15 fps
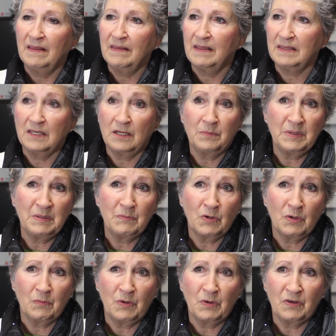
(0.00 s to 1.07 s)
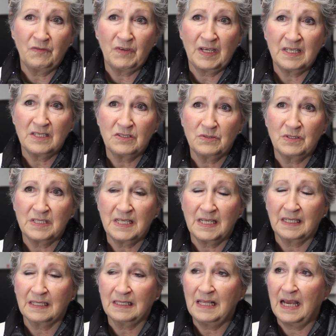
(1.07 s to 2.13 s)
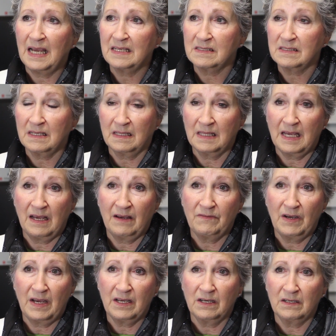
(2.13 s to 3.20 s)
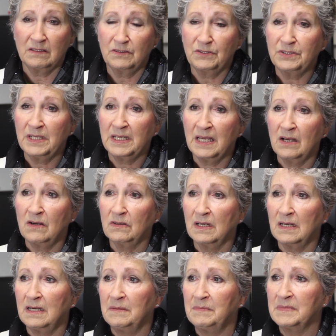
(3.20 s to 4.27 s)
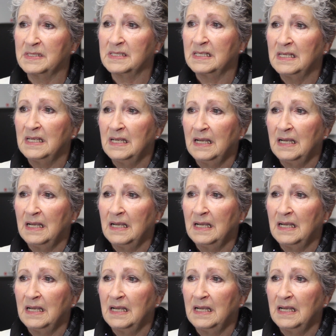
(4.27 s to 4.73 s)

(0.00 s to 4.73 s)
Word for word: that they'll be more motivated to attend class, they'll have higher learning outcomes,